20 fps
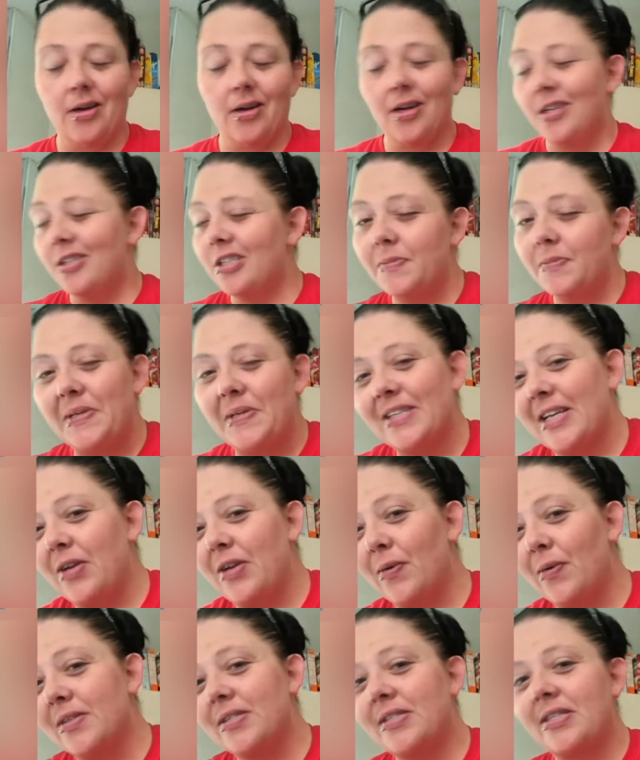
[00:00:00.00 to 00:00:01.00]
Just because I
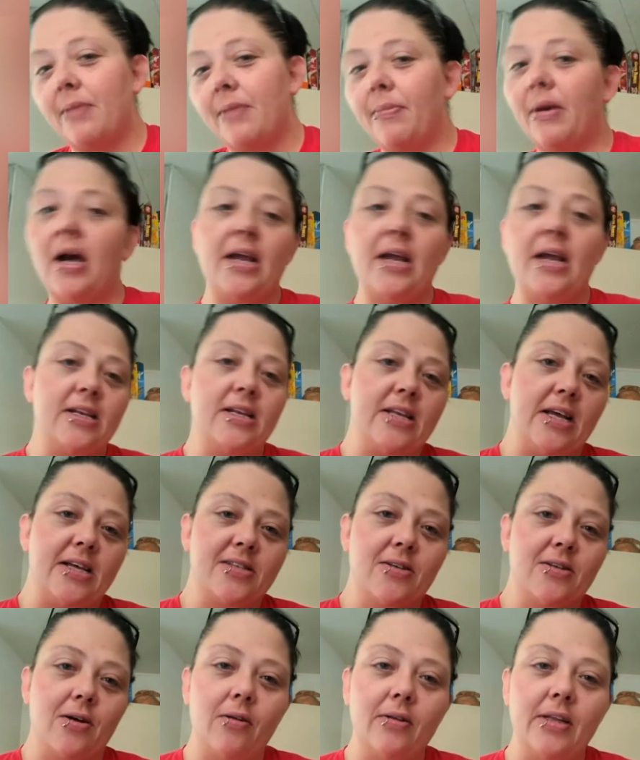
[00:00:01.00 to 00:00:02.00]
don't sit behind a desk
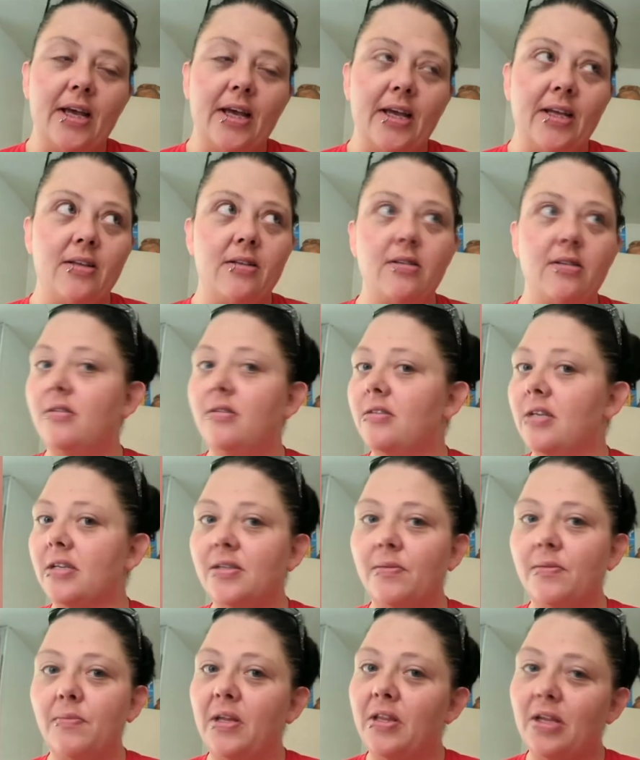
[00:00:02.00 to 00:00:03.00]
all day
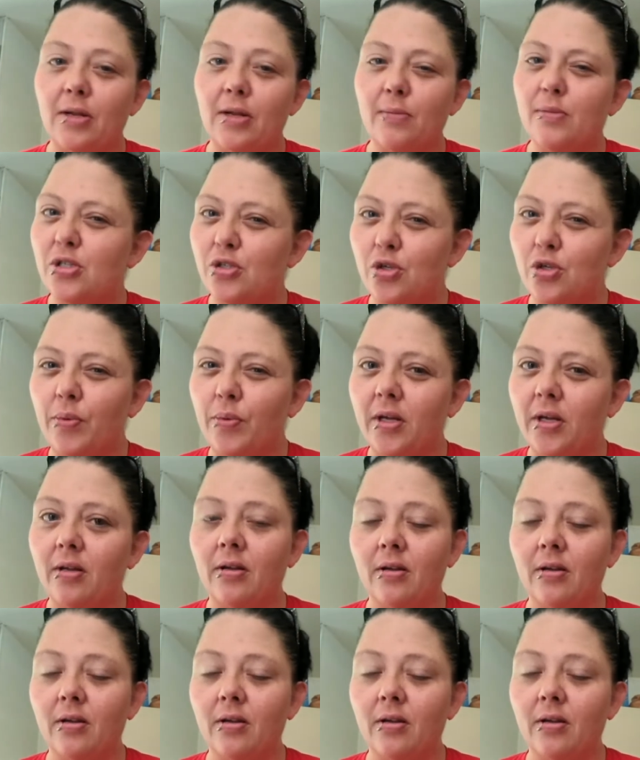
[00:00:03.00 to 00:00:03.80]
doesn't mean that I'm stupid.